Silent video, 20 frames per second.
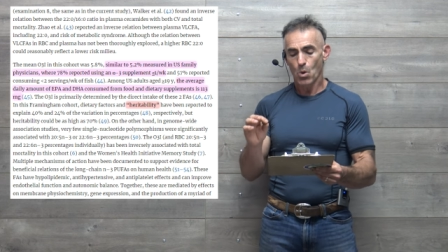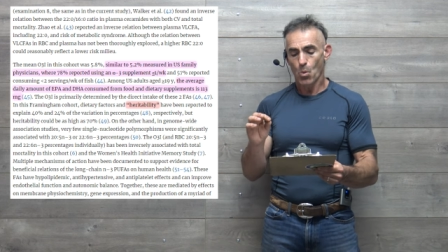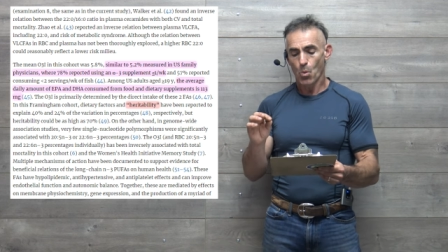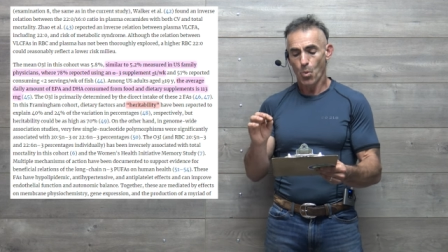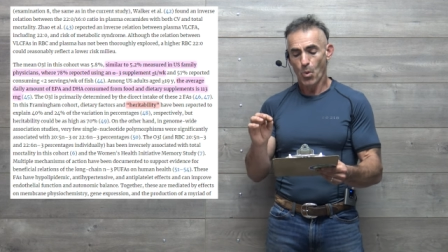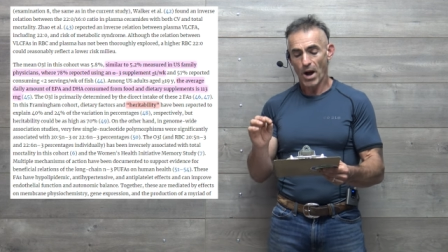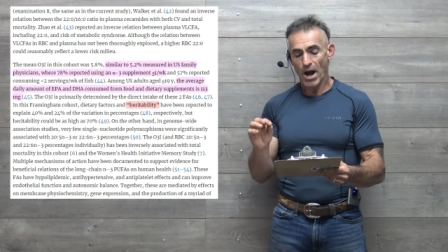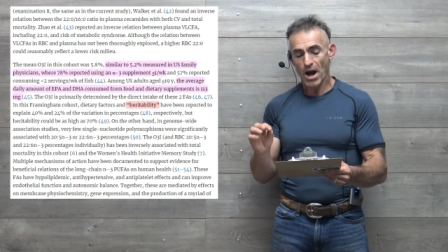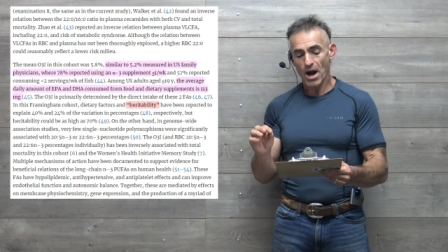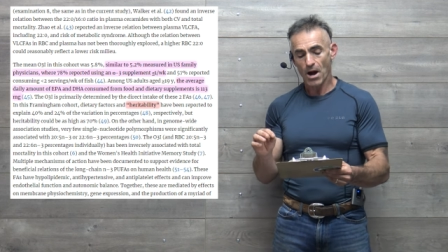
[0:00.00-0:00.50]

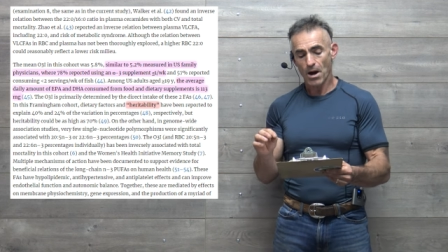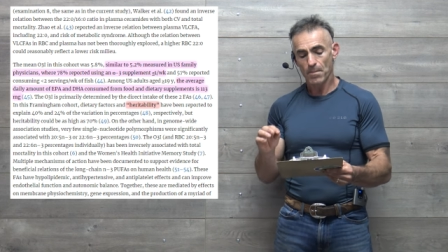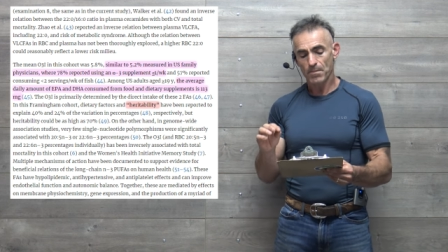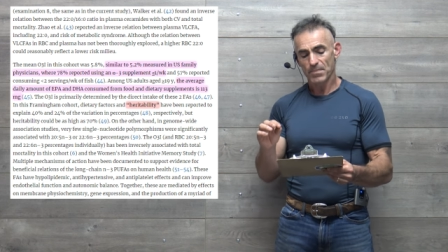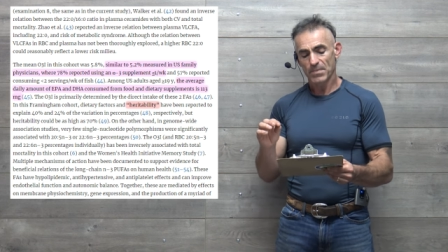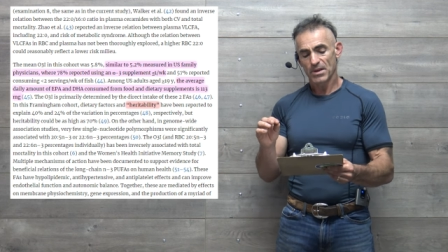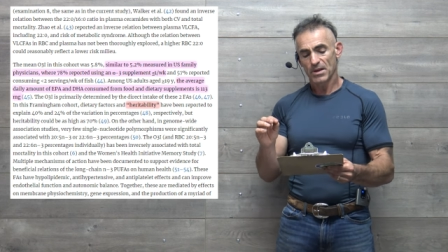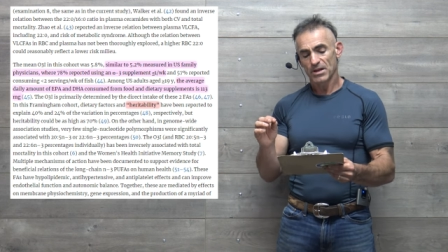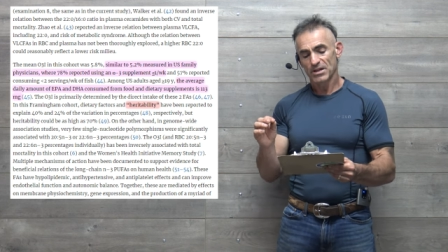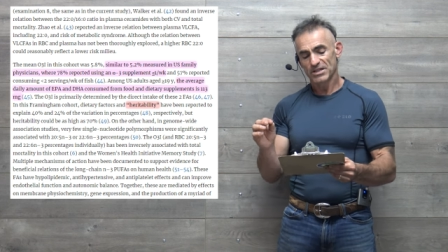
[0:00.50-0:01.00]
where
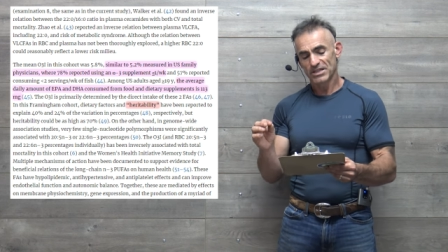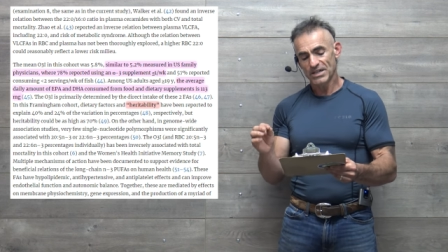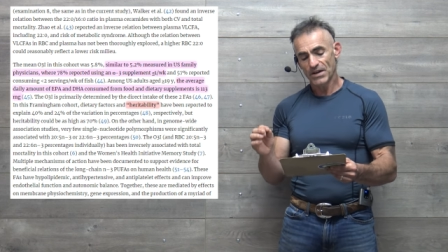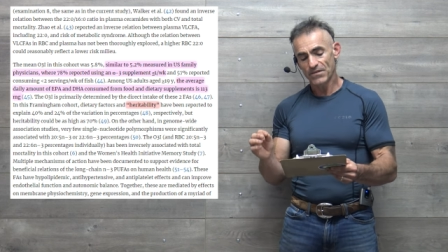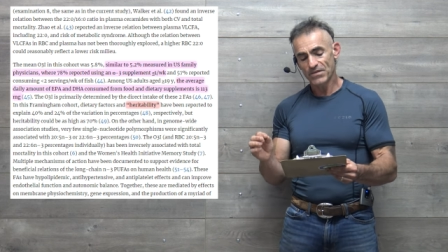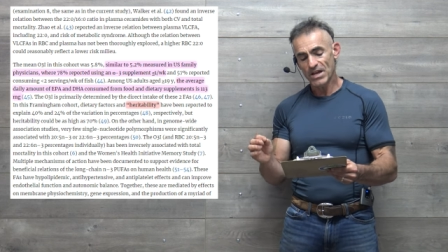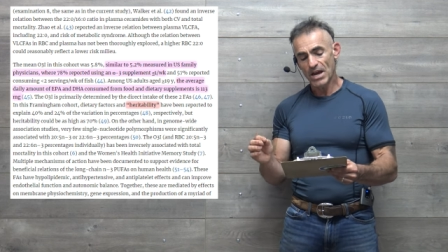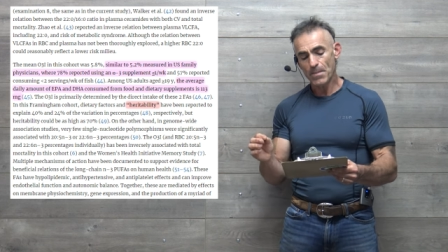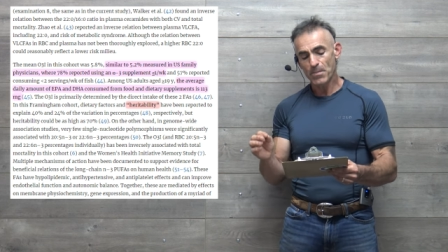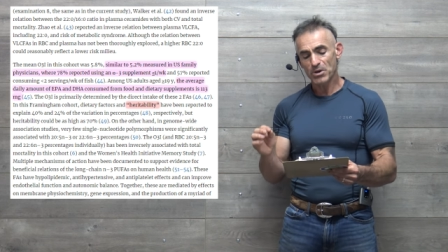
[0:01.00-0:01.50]

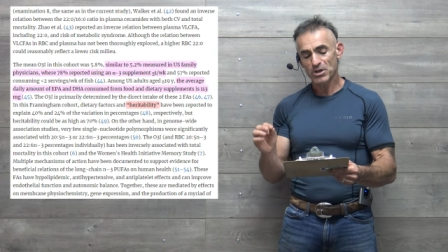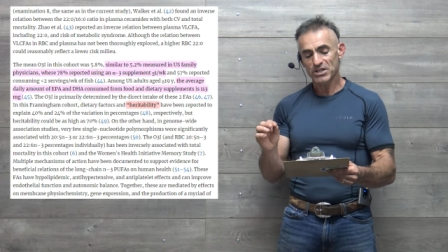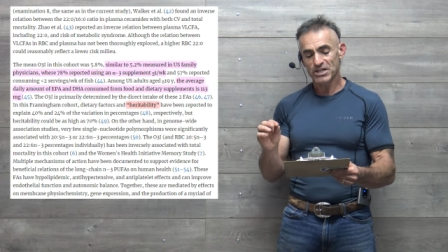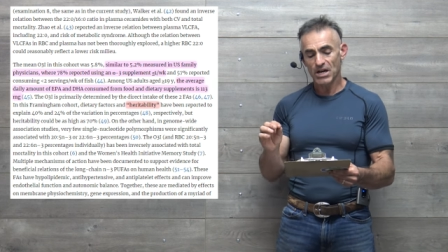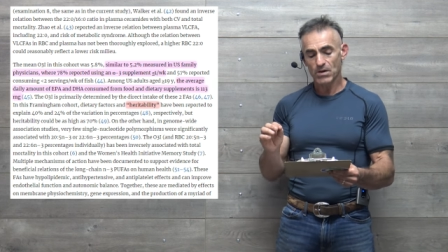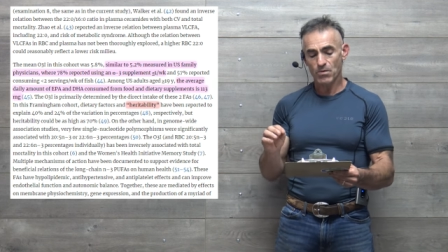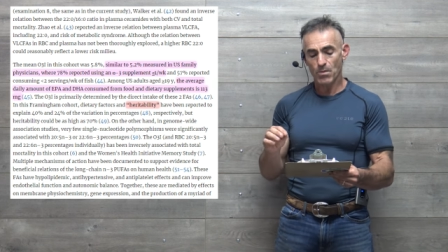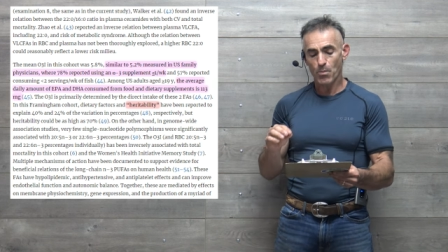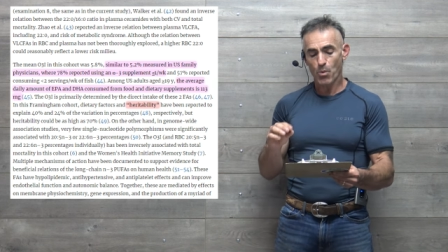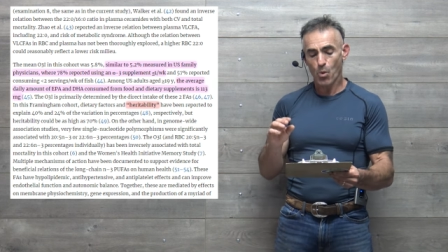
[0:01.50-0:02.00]

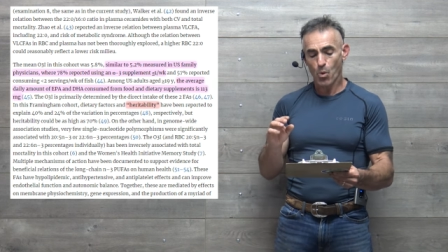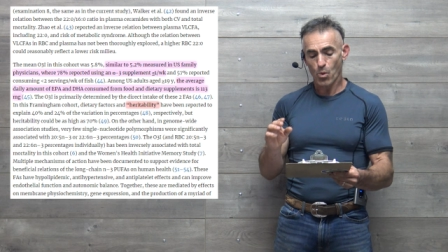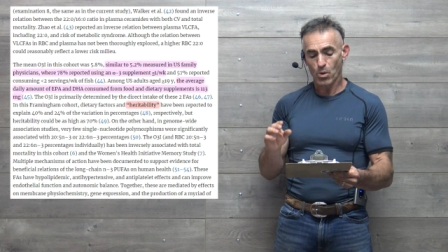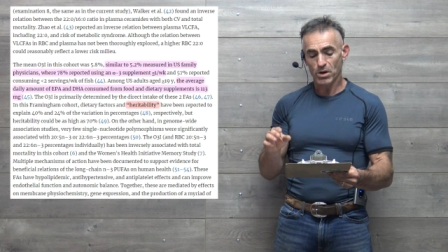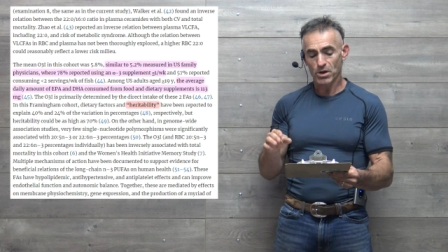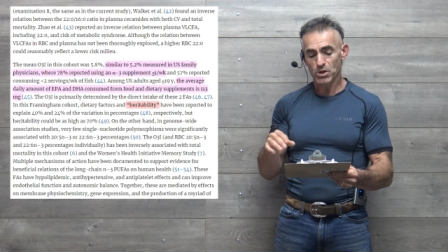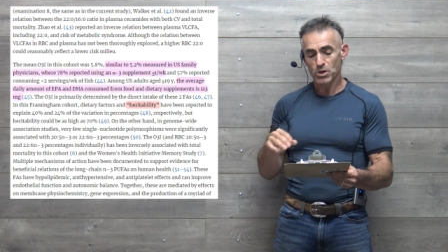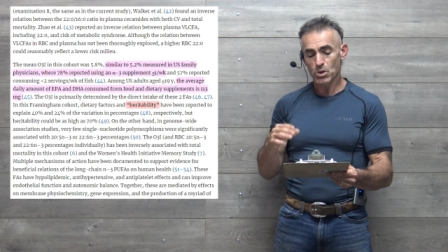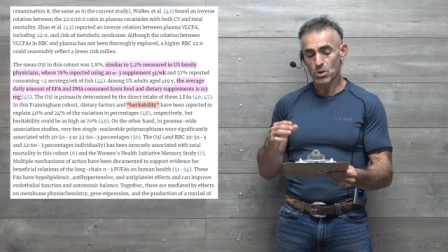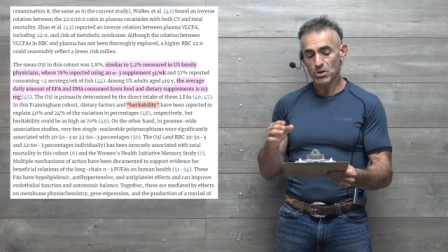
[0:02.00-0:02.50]
78%
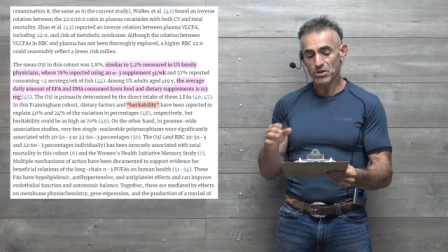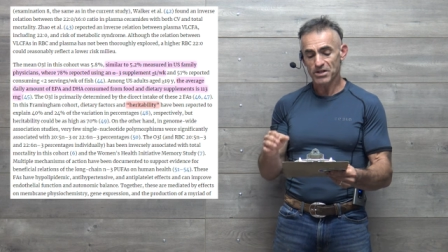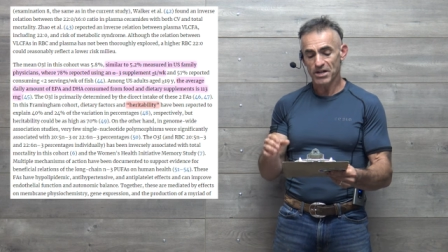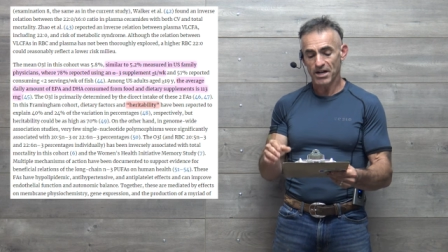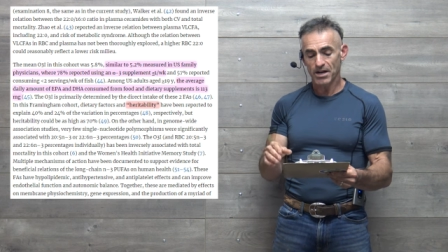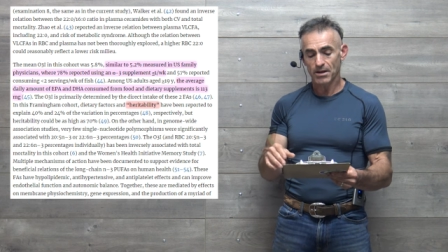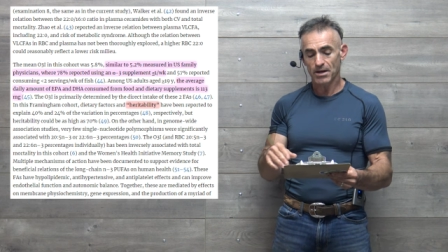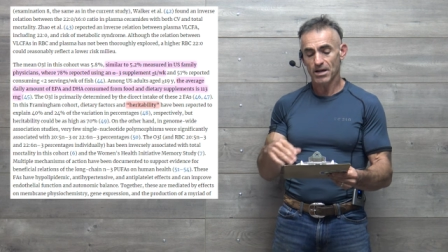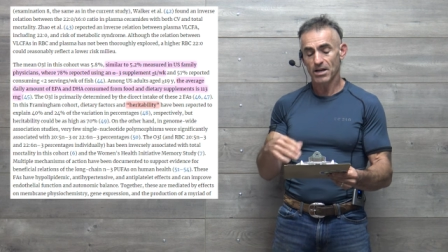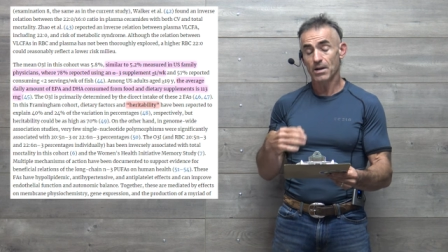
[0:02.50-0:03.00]
reported
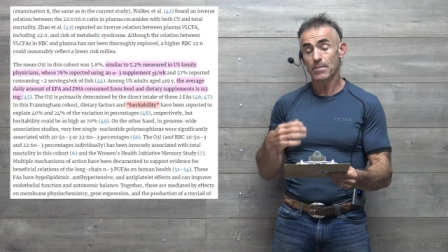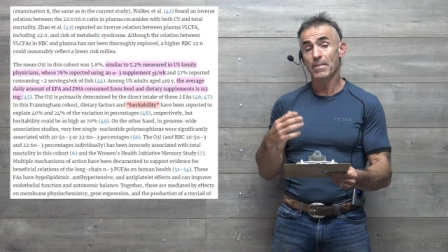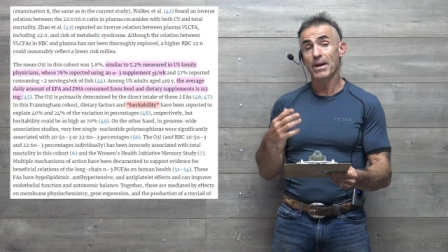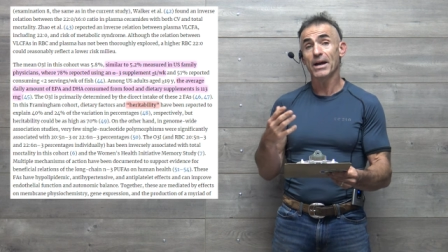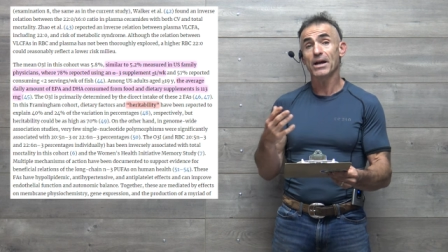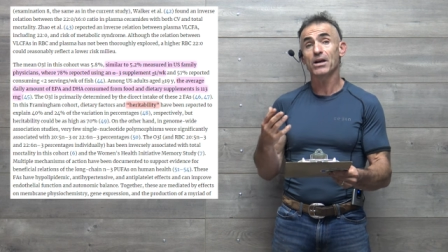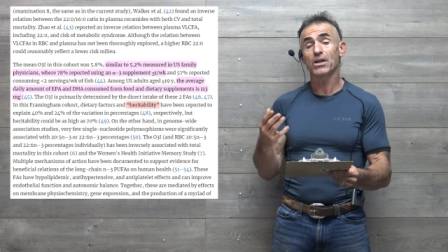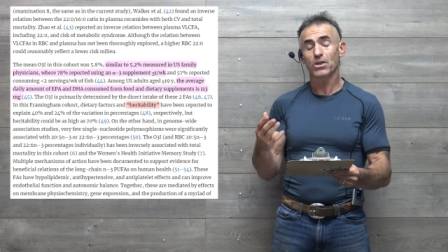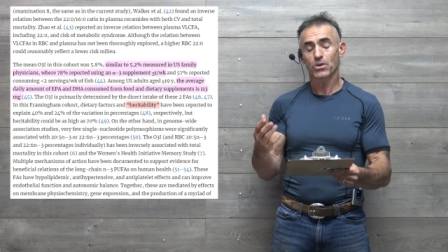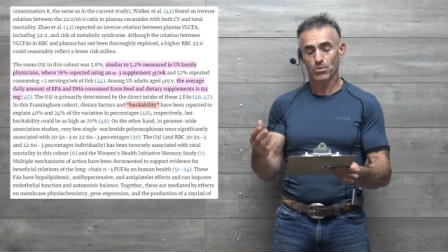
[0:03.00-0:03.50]
using an
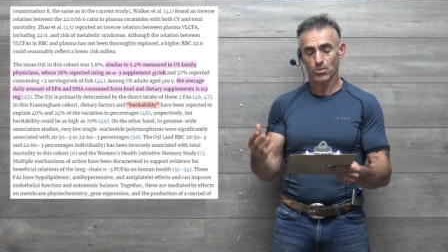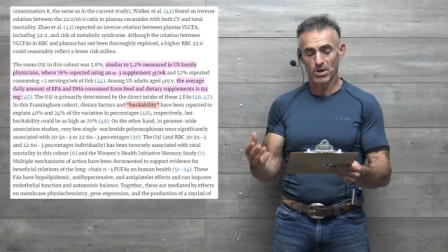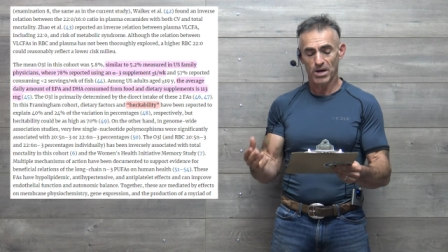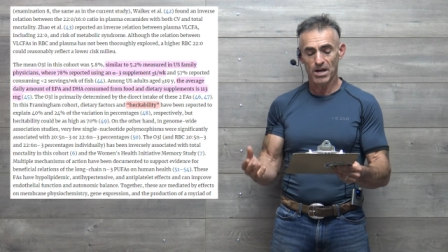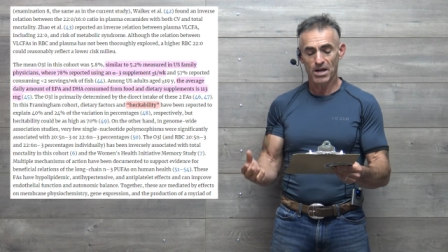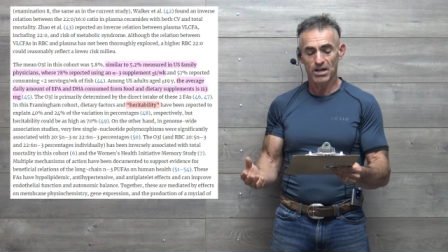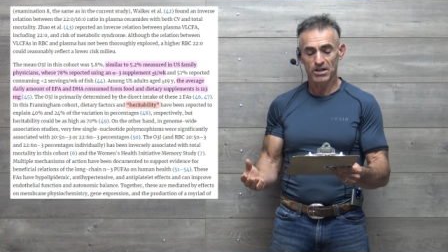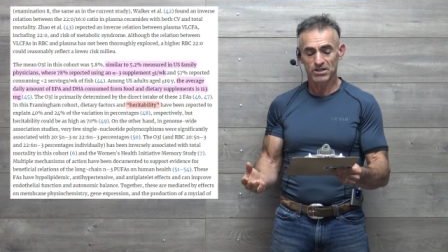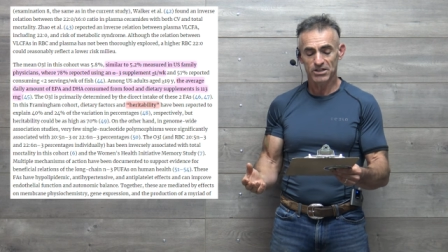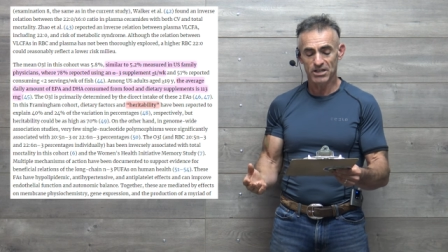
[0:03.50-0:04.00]
omega
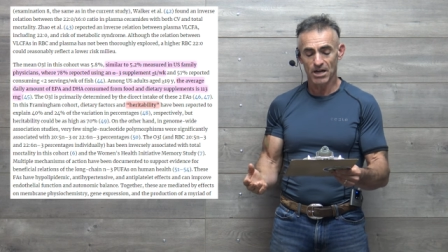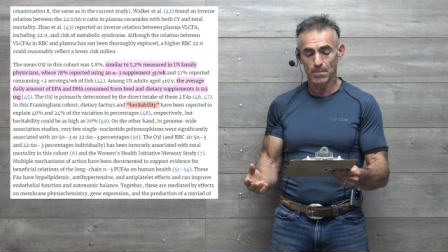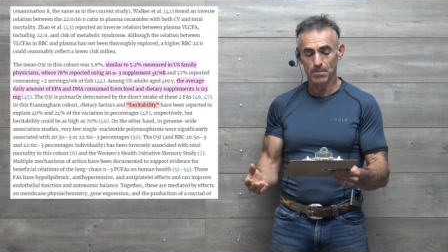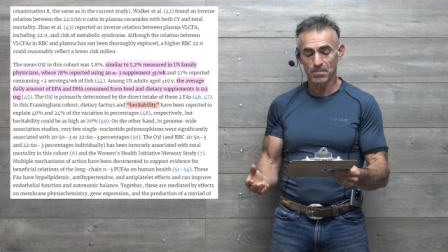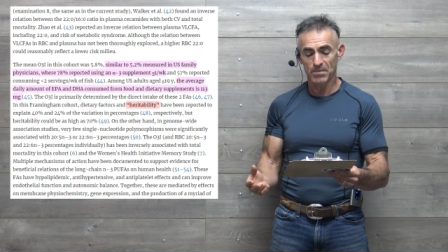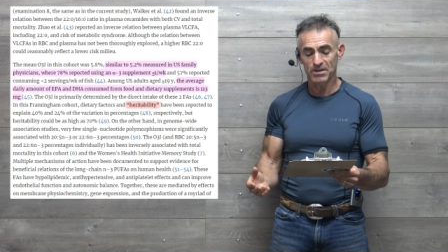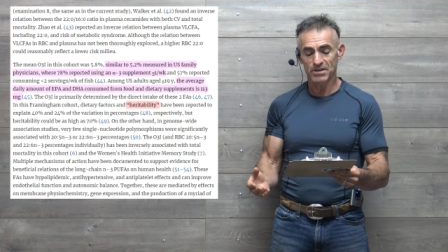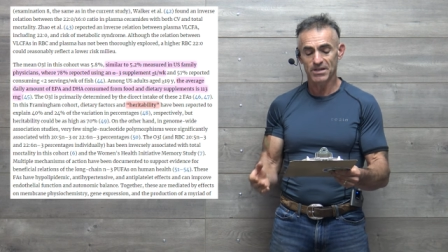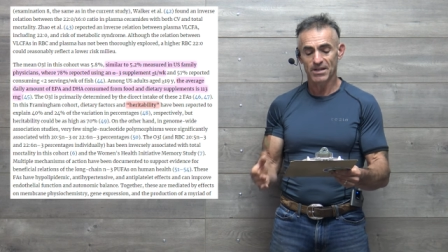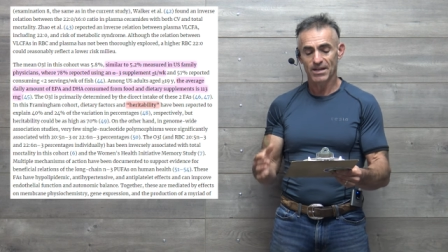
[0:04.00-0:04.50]
3
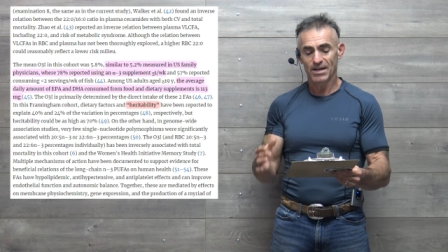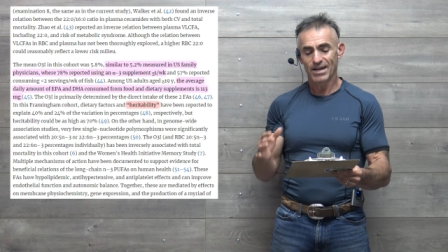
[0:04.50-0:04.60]
supplement,